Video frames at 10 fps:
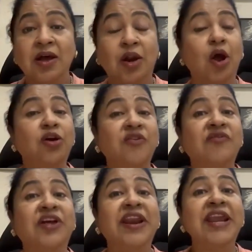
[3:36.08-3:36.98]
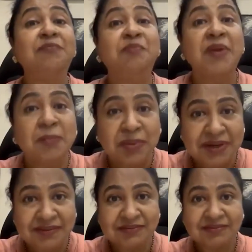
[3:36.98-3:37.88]
a lot of great
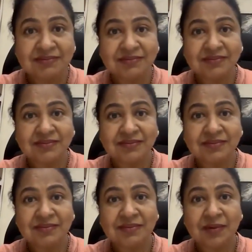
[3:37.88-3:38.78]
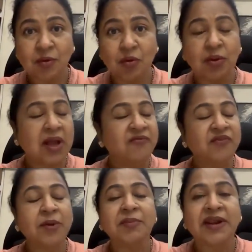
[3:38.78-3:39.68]
people who come
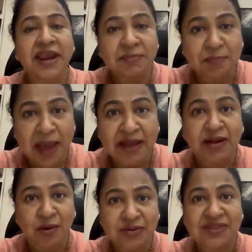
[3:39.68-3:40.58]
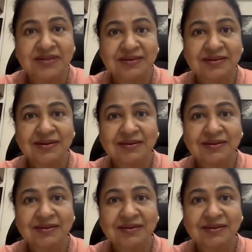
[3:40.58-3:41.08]
from great backgrounds.